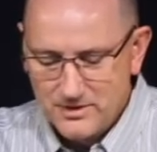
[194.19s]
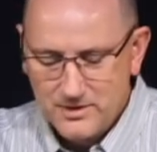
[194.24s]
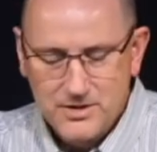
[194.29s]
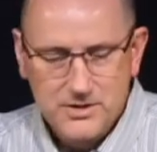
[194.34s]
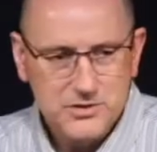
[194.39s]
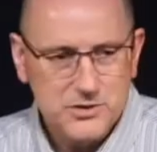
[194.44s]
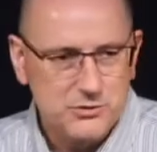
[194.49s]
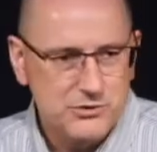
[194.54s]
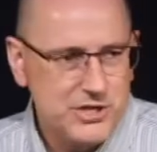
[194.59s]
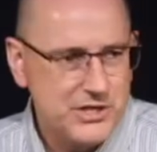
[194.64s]

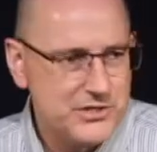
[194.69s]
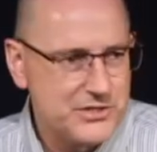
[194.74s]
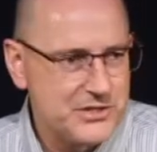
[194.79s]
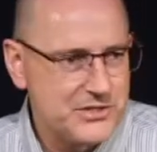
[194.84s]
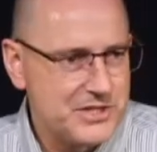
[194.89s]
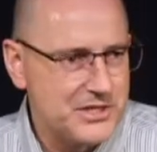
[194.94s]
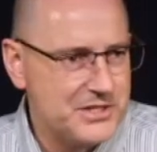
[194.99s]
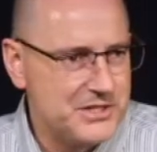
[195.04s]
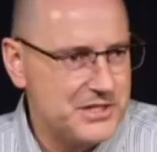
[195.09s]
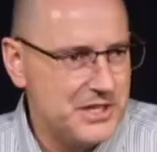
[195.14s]
So Jesus
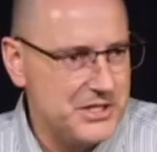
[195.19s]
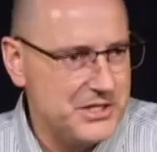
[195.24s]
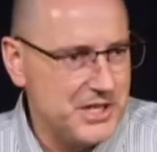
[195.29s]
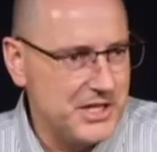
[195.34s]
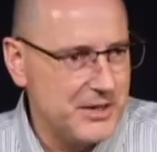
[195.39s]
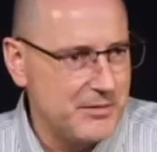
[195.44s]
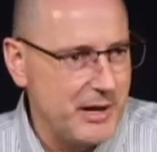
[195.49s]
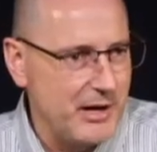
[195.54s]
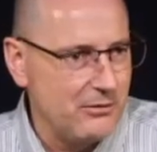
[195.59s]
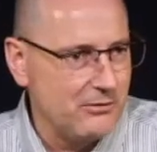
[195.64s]
is teaching
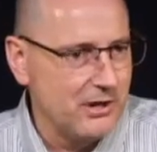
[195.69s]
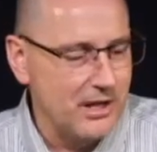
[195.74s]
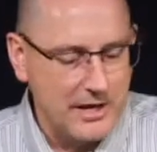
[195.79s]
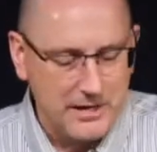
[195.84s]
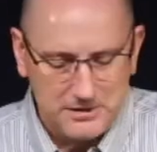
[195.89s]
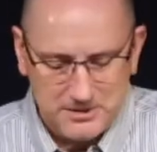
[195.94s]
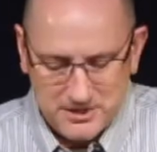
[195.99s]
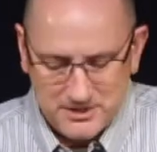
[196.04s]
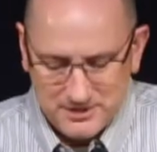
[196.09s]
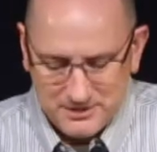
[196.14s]
about
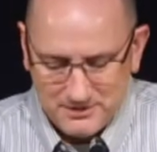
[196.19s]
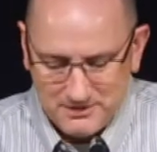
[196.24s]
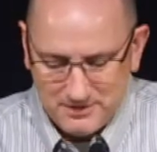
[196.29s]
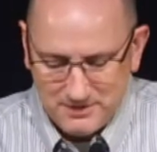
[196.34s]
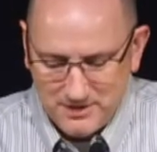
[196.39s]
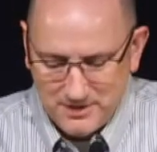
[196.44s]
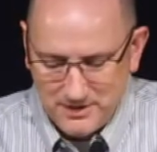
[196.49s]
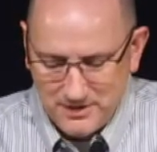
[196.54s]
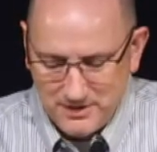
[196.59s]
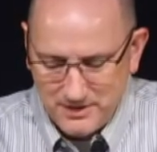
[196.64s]
light.
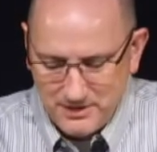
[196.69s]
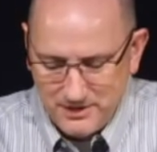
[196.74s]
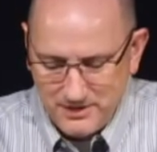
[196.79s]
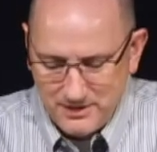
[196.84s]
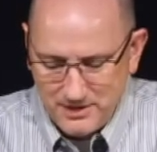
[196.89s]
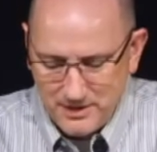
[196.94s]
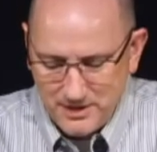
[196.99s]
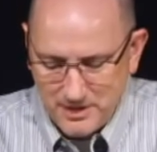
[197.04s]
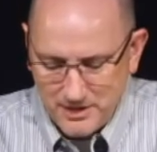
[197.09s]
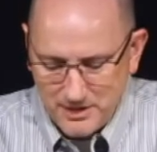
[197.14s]

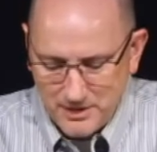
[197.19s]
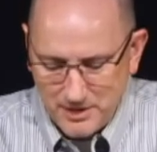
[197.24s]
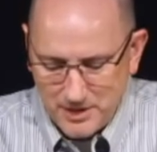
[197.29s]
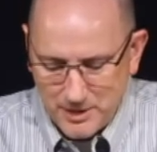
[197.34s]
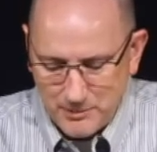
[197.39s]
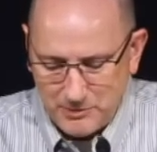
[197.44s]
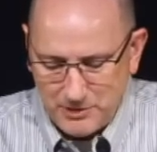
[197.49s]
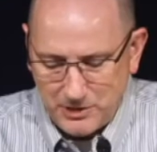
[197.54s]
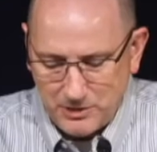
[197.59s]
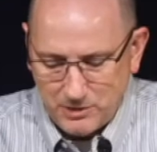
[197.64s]

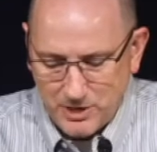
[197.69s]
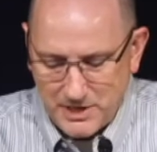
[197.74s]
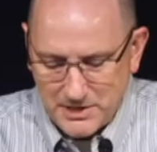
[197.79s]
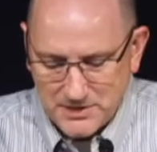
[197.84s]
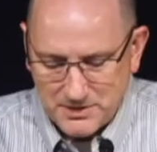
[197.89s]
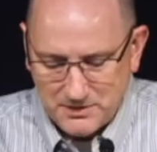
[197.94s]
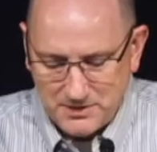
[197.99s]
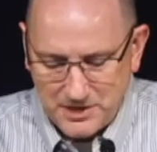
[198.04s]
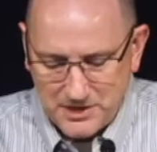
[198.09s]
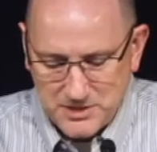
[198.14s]
And we know lots
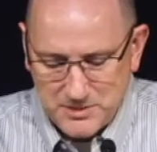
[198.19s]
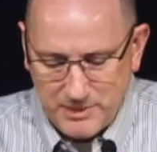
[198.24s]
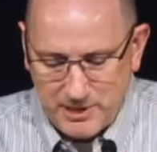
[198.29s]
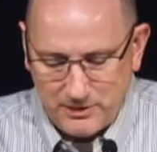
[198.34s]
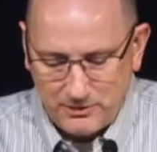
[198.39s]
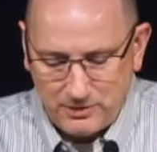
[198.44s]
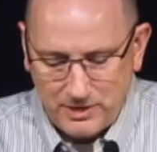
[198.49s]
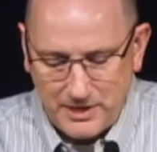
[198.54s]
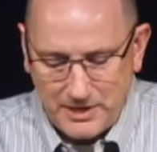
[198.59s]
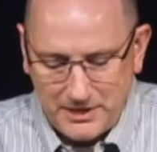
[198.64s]
of things about
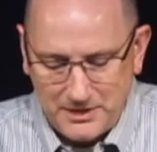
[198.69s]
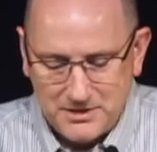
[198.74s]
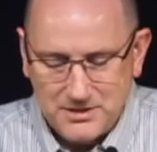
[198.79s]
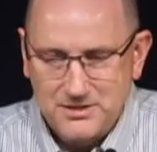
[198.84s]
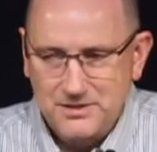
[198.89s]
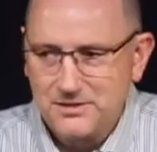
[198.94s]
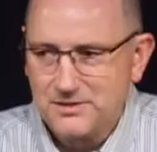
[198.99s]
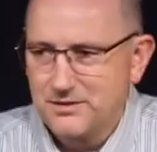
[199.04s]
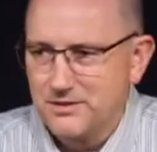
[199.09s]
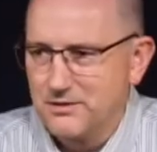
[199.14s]
light.
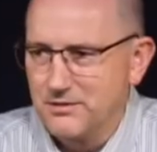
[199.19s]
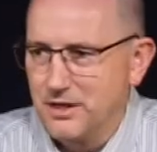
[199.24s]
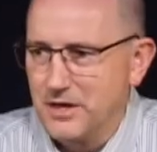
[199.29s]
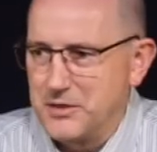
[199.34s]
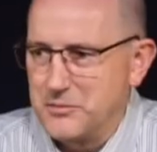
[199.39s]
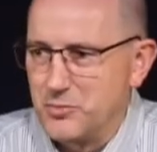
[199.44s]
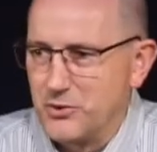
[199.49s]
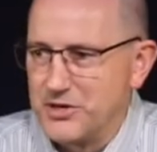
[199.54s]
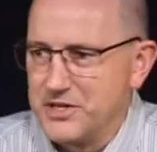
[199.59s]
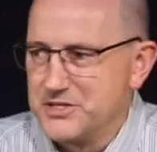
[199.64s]
Uh, light
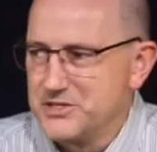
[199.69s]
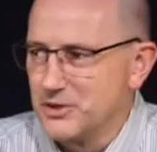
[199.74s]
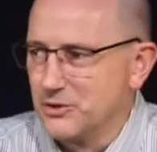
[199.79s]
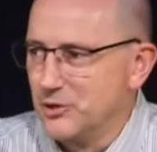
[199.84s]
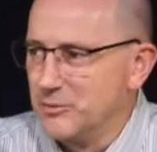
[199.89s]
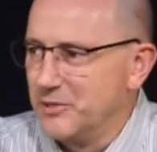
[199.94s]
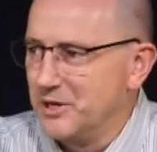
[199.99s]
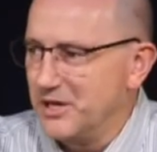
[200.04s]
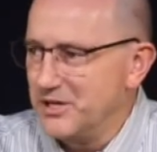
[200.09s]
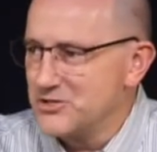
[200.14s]
brings
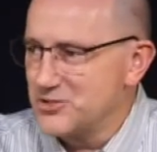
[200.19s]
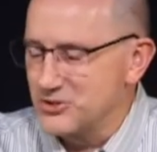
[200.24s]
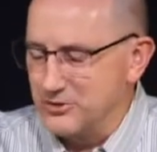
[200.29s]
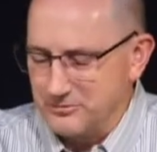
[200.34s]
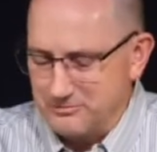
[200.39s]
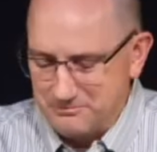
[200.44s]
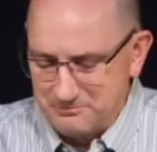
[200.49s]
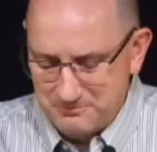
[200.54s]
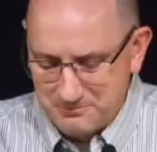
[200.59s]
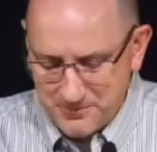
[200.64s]
illumination.
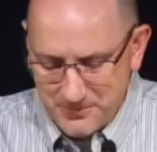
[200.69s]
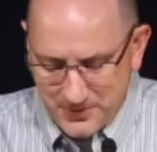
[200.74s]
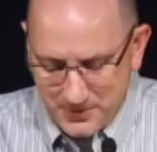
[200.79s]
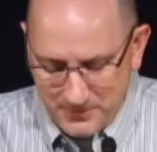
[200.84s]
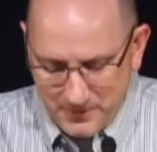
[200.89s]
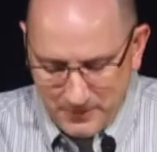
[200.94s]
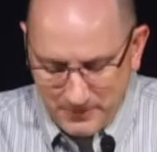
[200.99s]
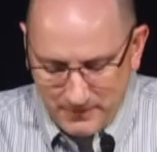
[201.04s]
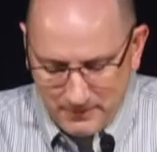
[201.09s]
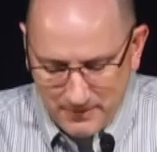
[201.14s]

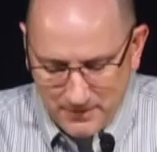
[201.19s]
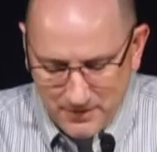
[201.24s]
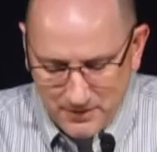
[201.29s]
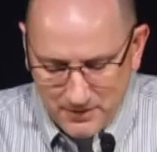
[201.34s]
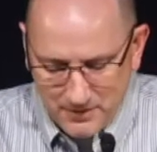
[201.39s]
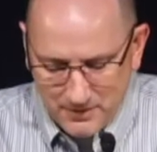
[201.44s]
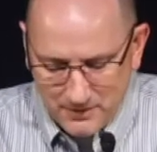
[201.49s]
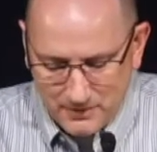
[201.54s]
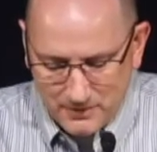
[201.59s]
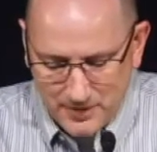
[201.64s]

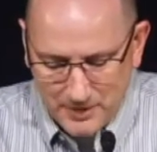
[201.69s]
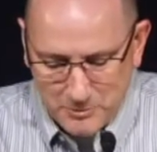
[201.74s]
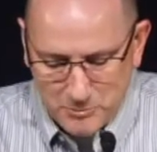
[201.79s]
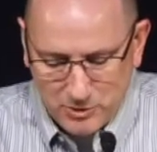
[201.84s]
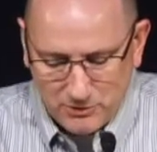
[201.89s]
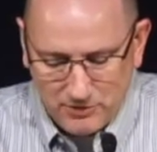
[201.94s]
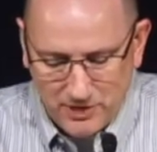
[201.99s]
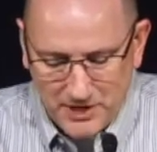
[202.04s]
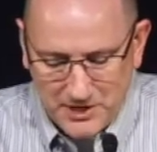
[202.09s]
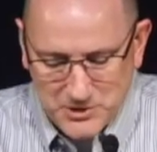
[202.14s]
Light
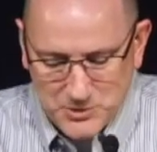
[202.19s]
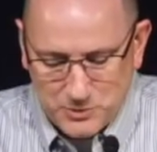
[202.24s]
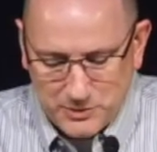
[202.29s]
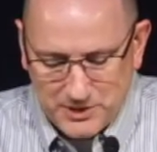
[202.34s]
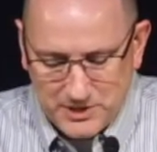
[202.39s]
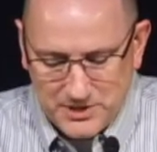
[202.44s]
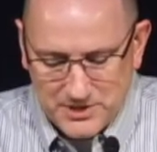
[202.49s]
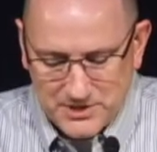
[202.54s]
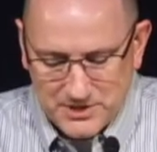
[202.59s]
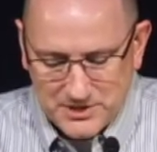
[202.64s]
provides what
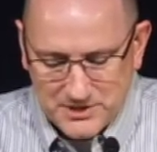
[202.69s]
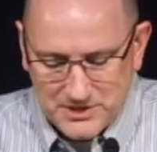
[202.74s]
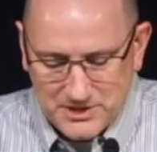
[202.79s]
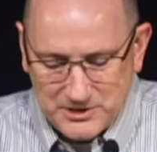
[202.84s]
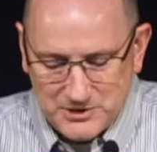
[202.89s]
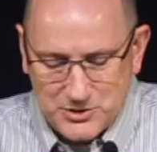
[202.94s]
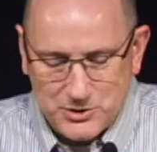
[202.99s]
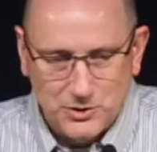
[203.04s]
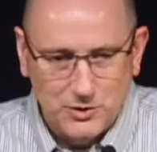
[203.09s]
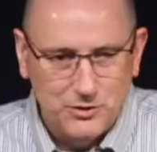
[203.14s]
is
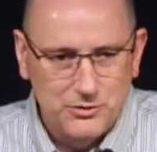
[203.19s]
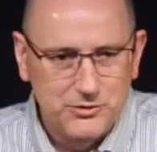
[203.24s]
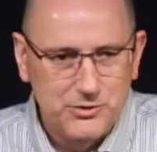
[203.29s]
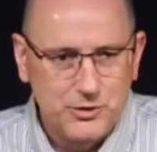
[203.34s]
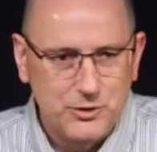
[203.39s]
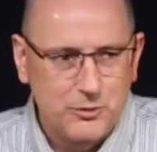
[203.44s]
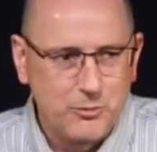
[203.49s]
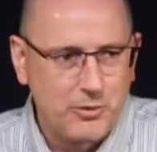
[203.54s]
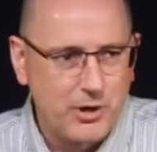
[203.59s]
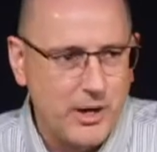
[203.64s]
essential
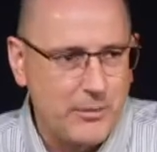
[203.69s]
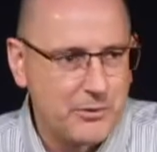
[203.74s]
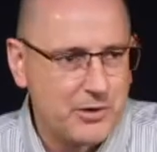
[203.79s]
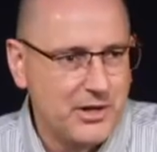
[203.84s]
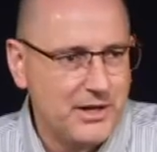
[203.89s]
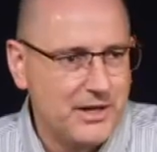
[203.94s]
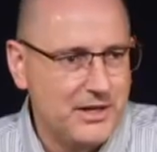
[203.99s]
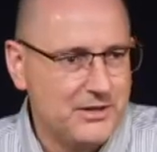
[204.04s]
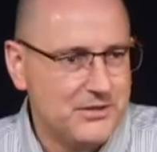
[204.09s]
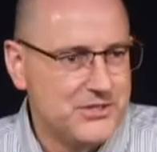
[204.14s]
to
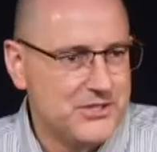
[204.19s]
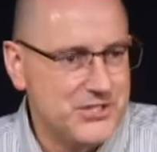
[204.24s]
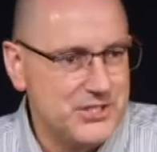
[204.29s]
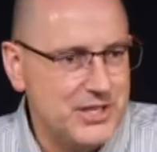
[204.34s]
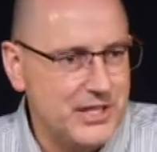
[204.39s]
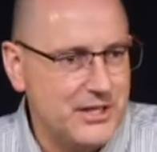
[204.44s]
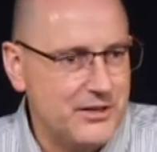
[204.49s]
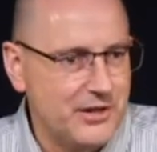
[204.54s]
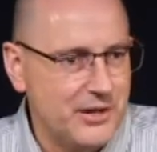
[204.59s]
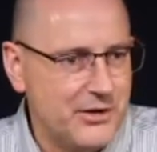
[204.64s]
properly
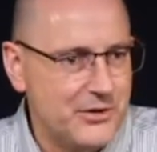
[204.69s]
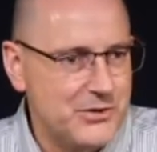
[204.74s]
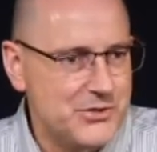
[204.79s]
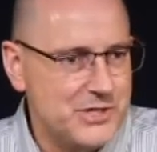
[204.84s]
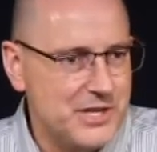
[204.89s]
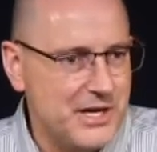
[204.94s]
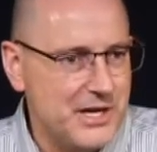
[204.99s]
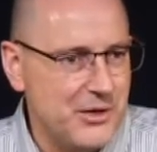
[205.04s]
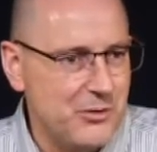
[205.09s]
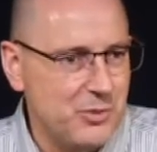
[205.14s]
see and
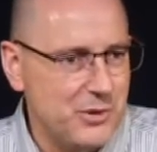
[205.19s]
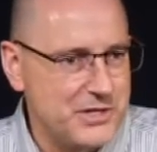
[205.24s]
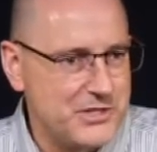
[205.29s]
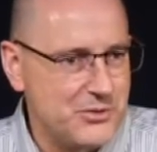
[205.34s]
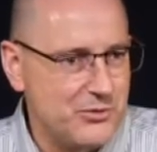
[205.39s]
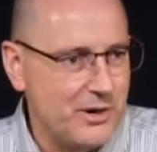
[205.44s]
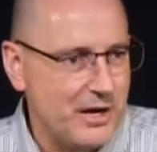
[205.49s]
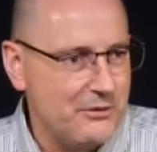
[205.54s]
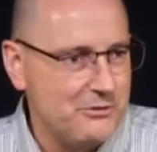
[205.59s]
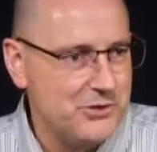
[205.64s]
understand what is
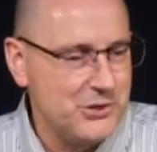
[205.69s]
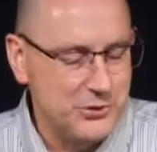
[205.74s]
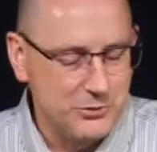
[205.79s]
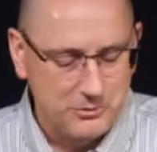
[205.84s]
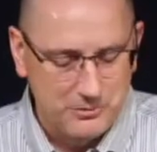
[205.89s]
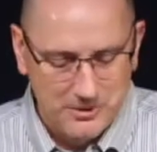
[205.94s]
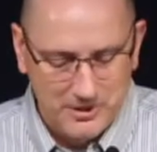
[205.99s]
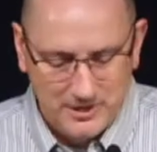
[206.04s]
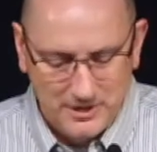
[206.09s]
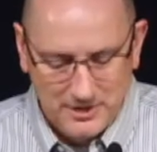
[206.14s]
around you
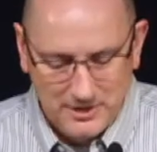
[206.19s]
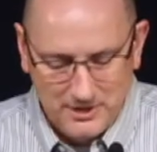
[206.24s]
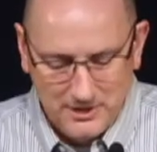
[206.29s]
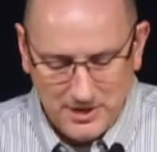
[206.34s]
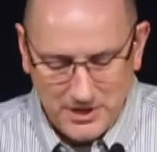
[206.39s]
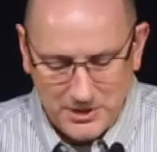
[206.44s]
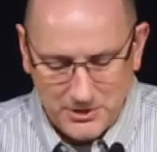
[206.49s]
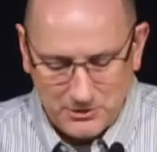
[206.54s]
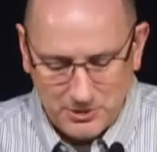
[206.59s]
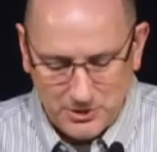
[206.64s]

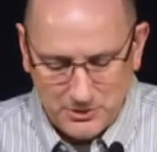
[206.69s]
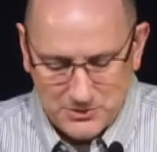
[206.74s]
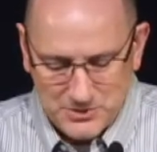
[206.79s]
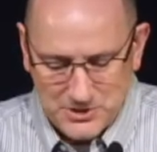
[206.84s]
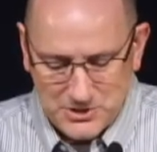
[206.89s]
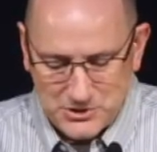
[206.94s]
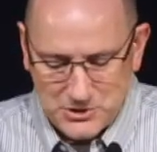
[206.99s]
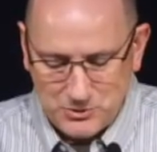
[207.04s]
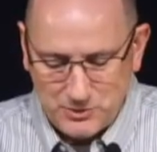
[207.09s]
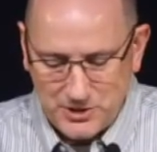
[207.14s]
and your own
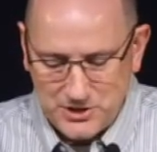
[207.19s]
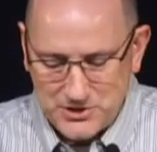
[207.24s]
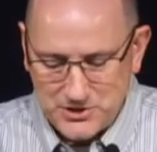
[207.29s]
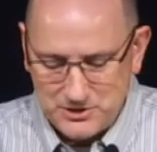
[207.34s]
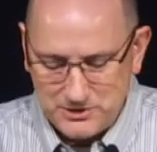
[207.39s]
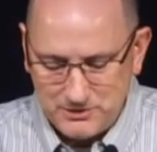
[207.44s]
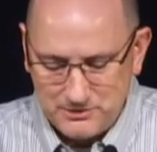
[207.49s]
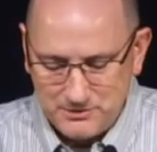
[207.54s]
situation.